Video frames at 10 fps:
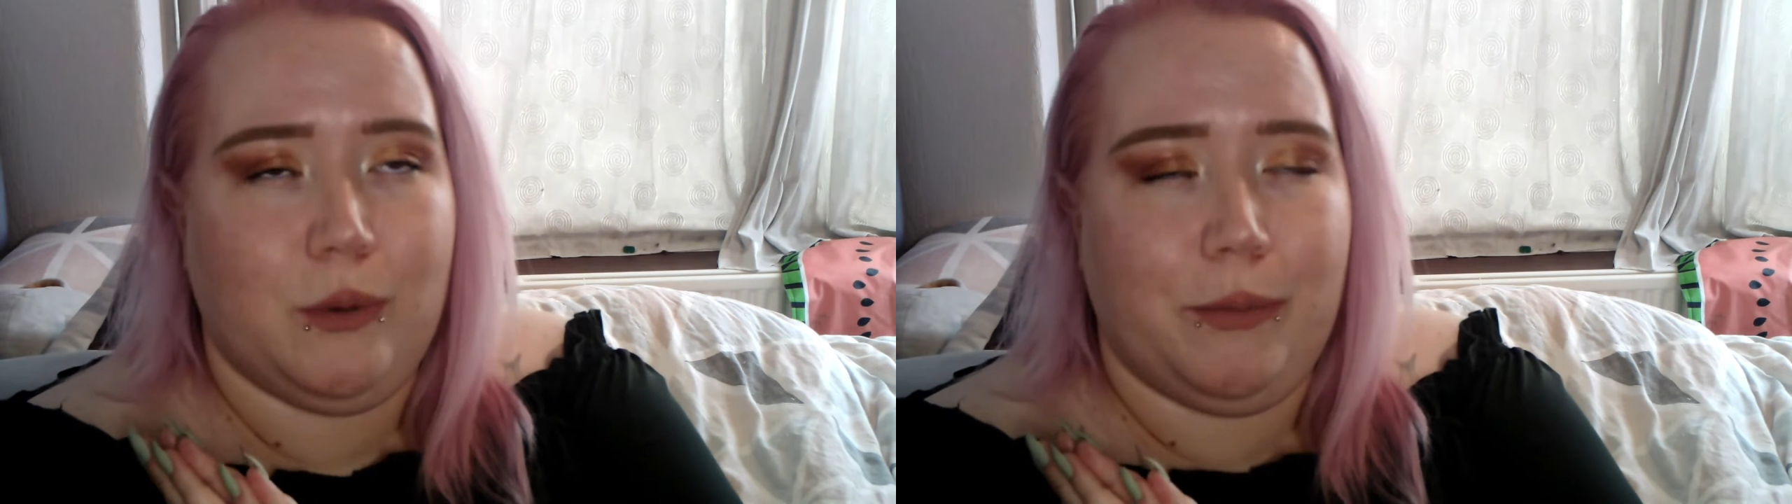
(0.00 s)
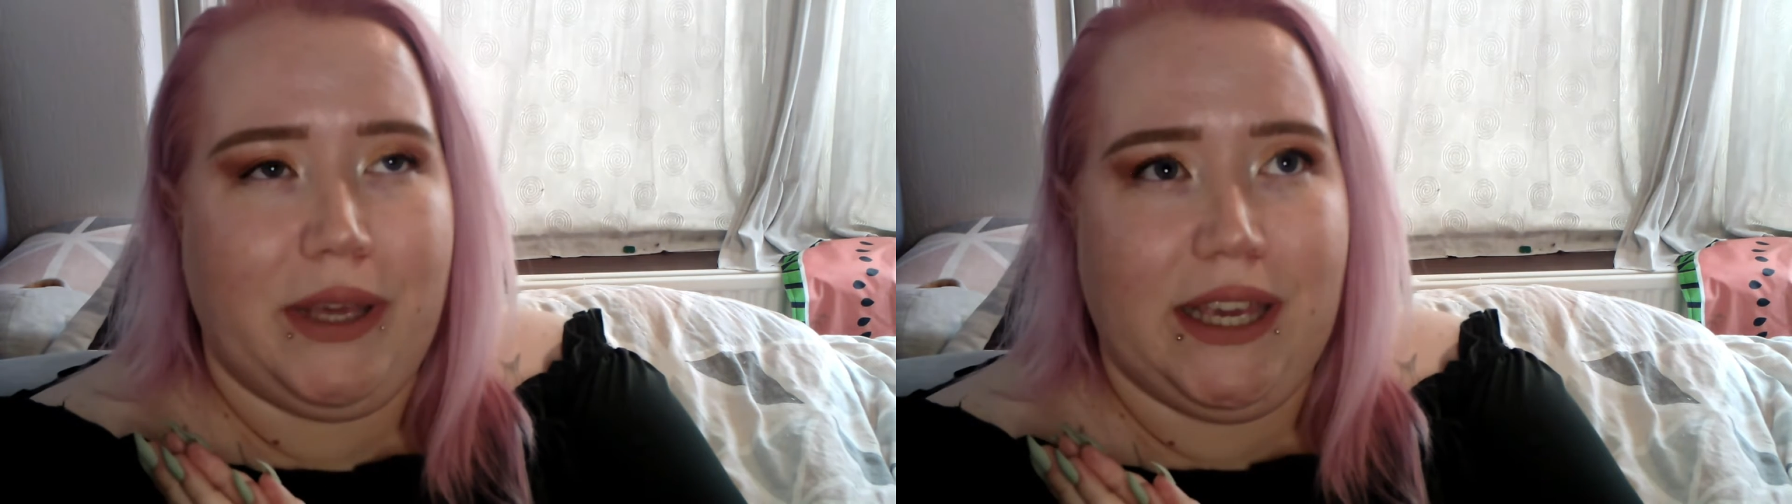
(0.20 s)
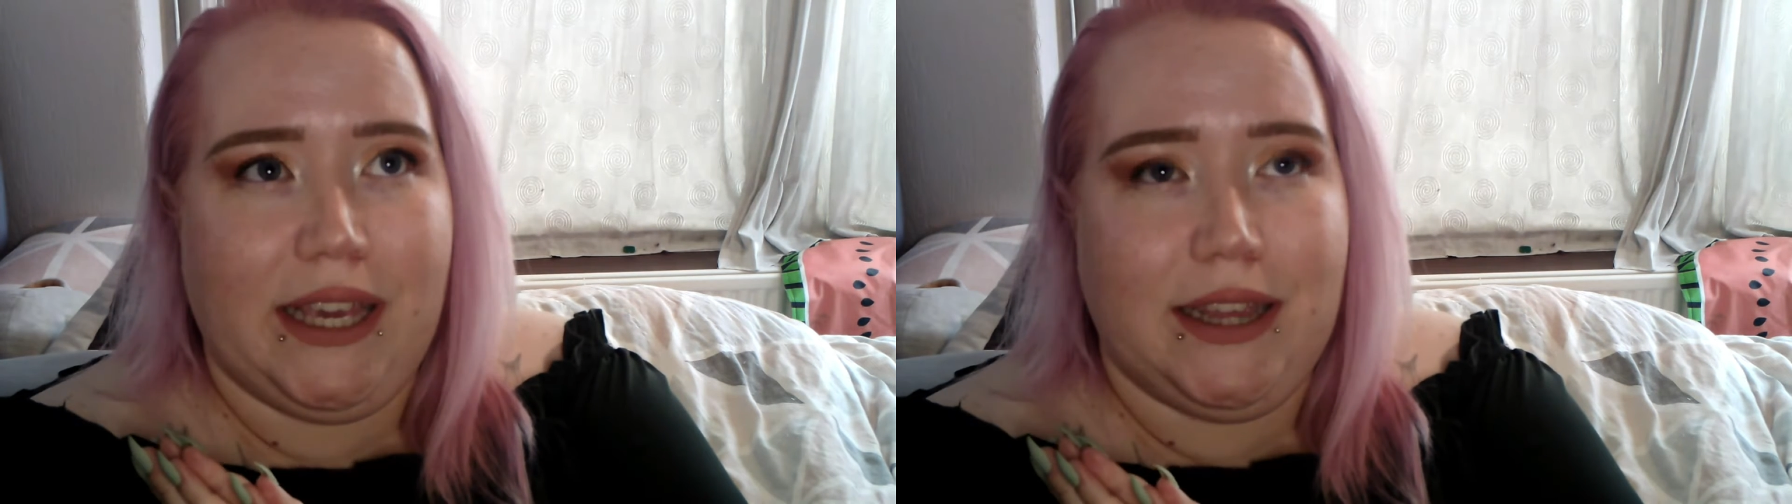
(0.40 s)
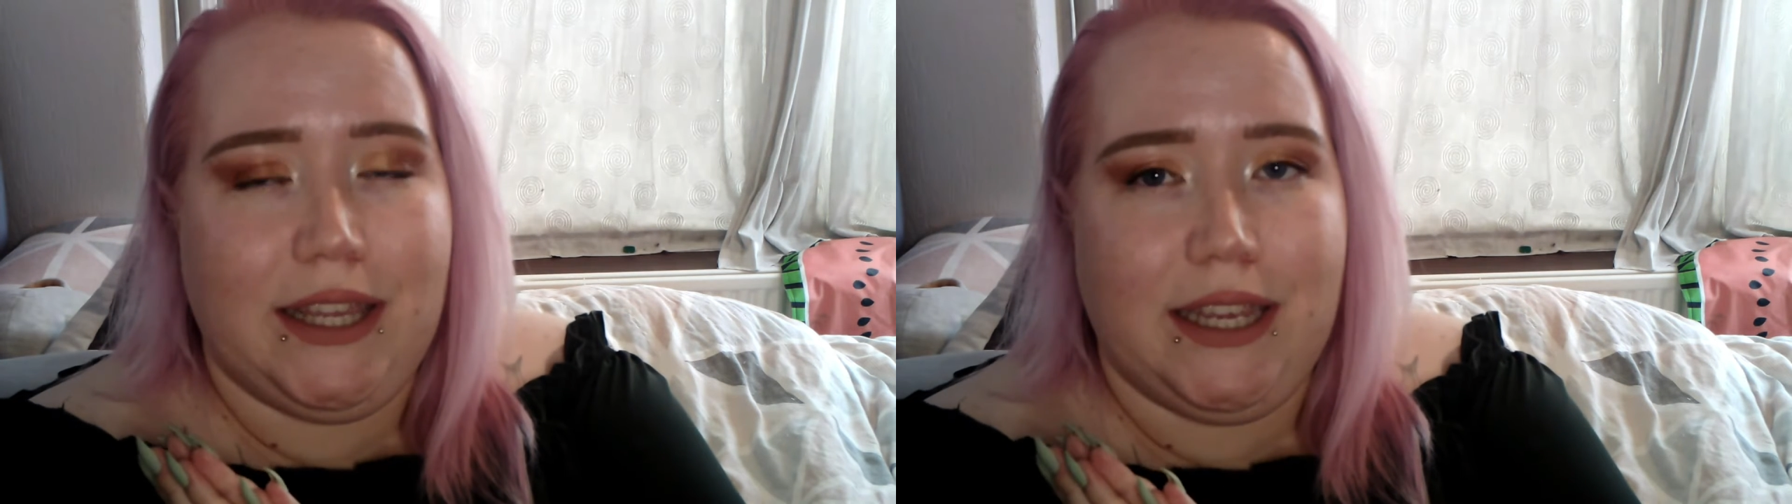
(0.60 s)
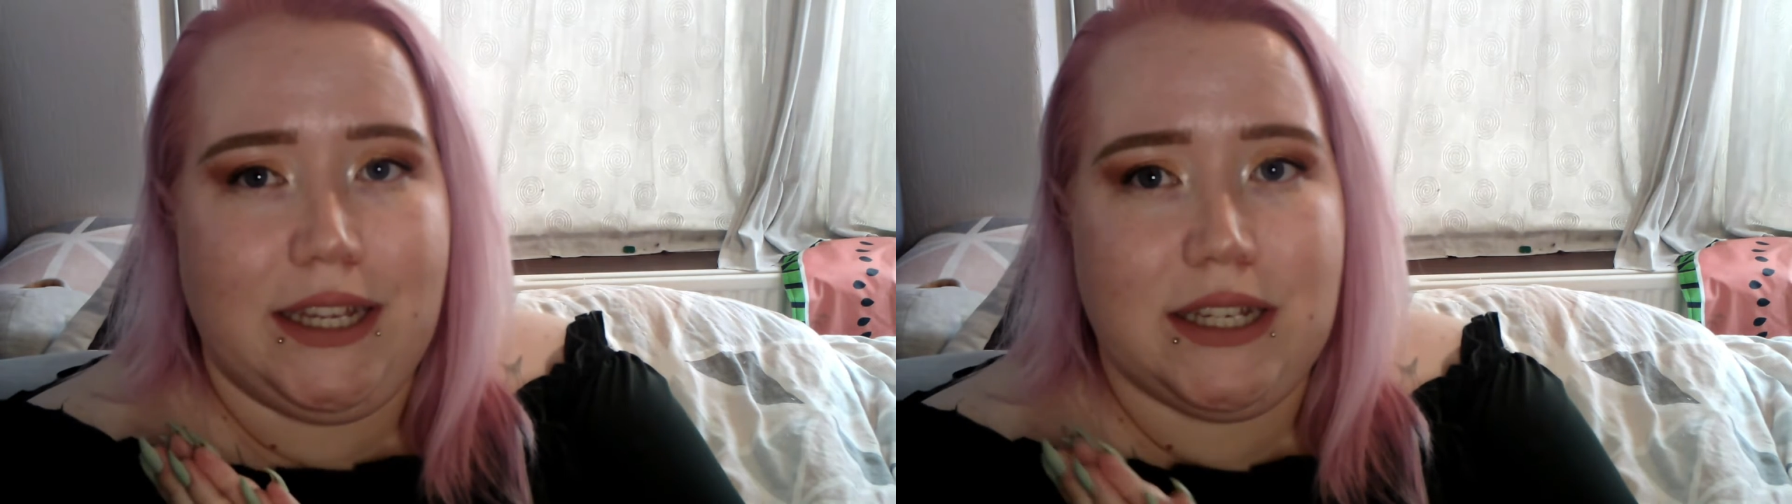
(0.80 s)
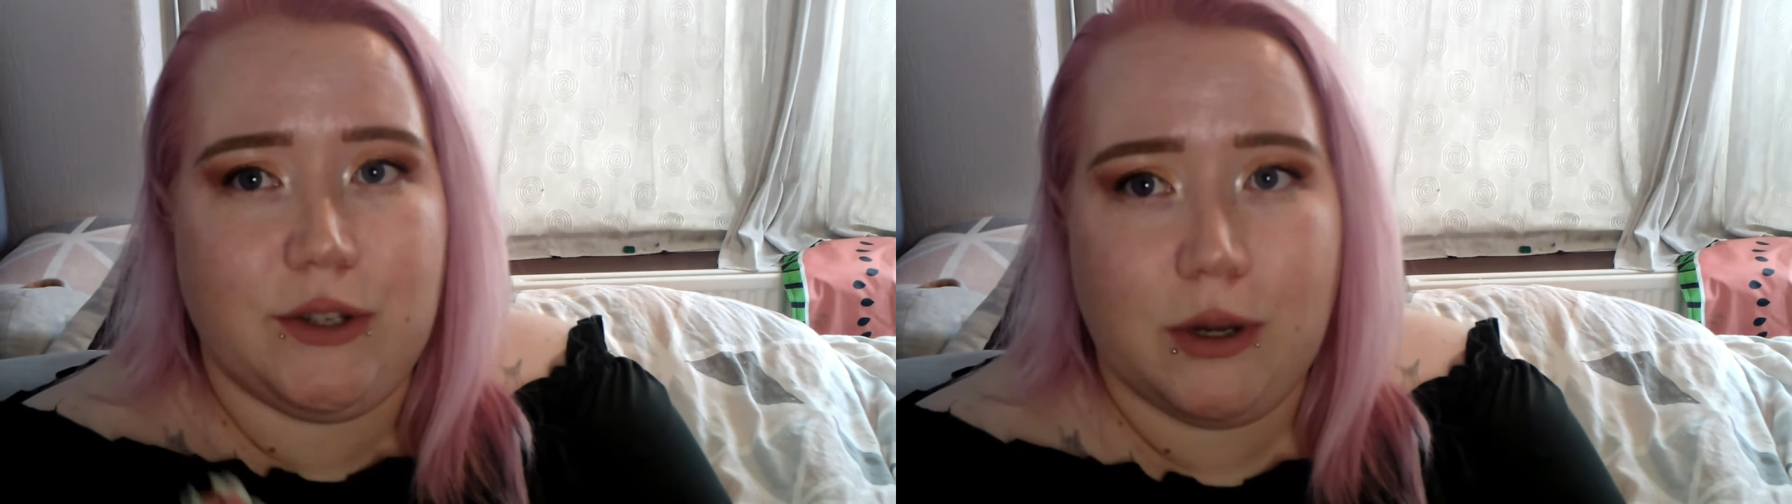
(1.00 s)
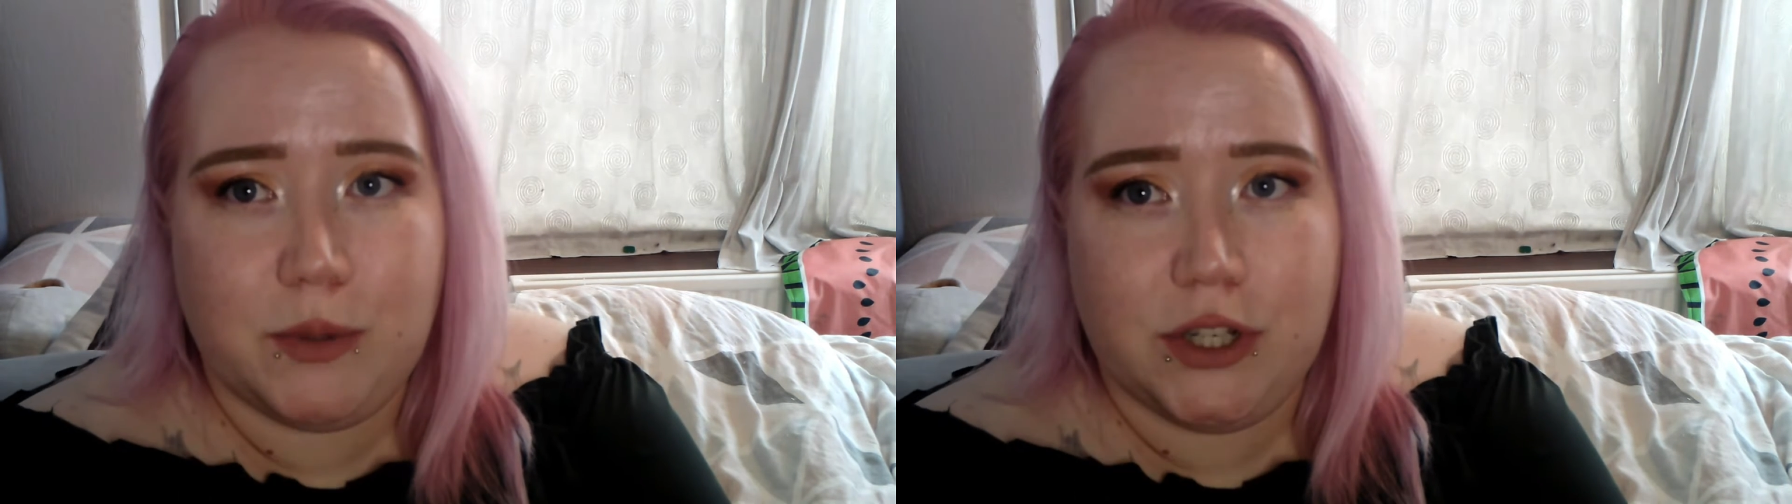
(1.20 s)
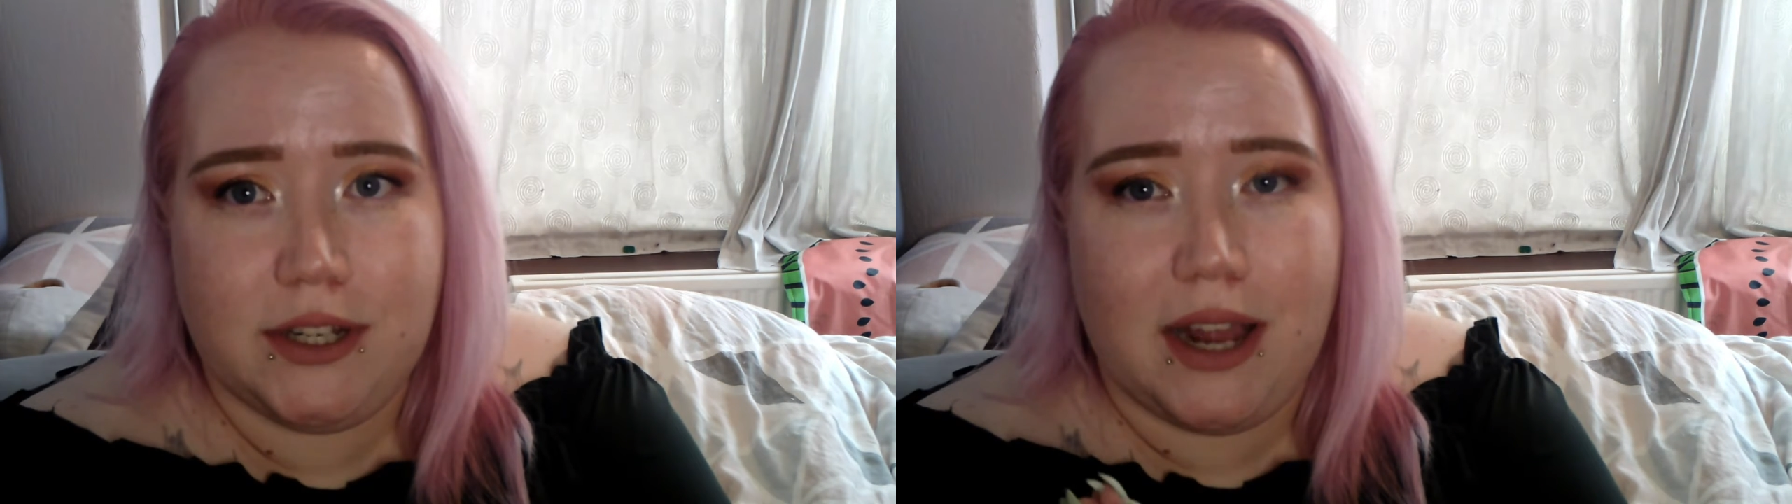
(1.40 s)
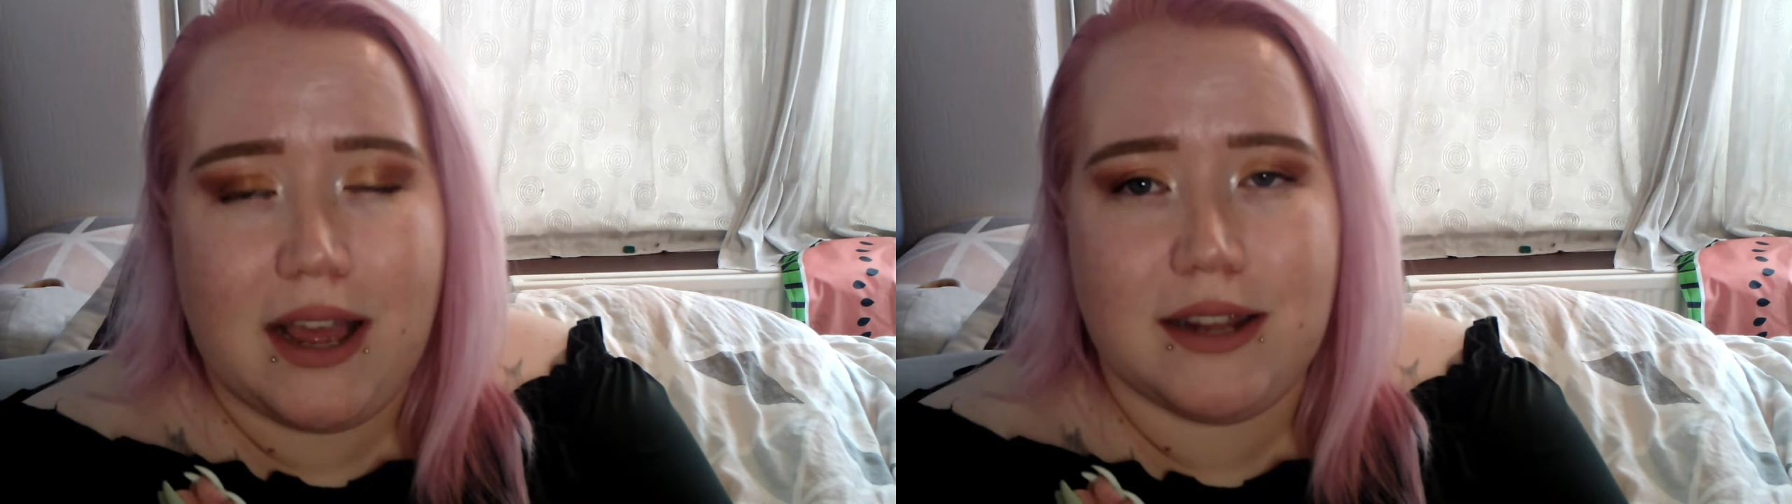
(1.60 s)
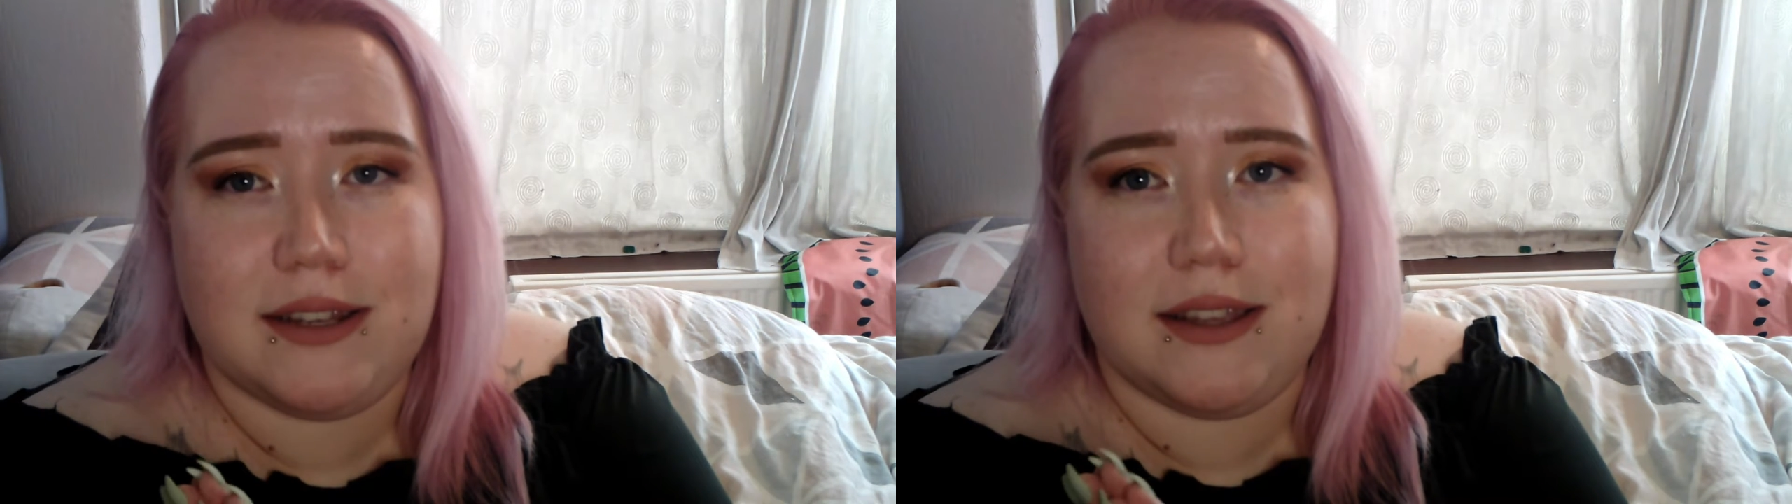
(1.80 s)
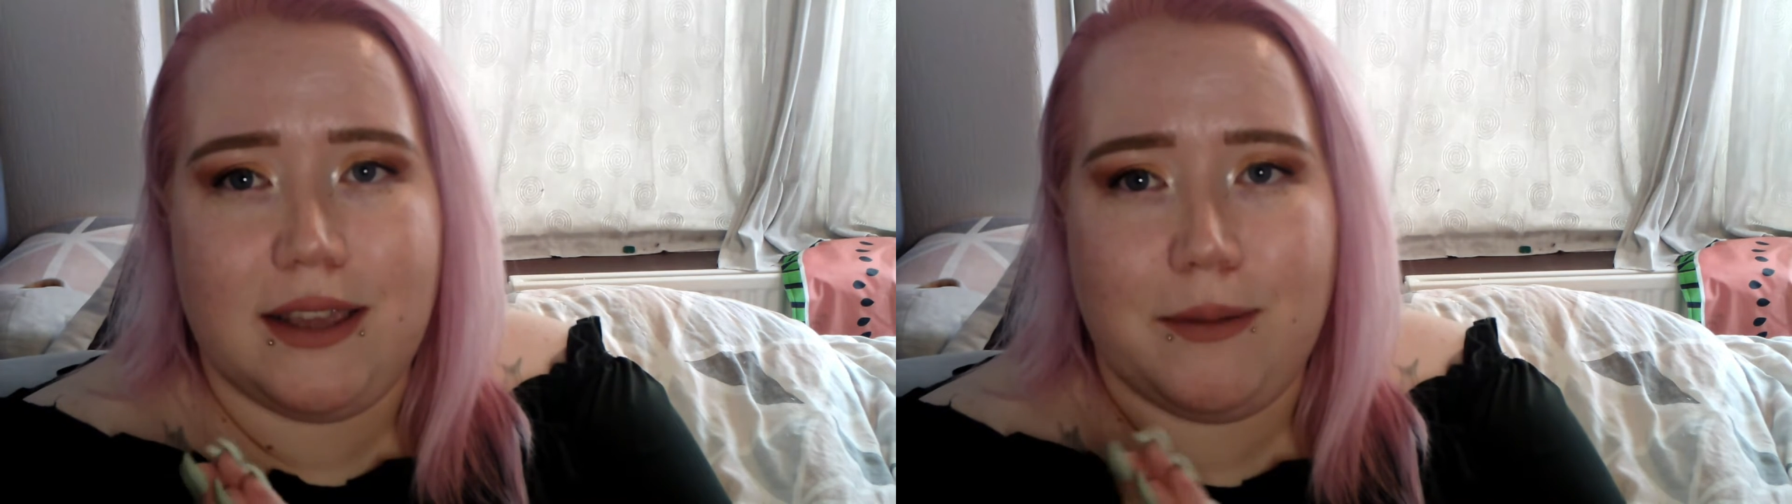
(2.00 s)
will be in the description and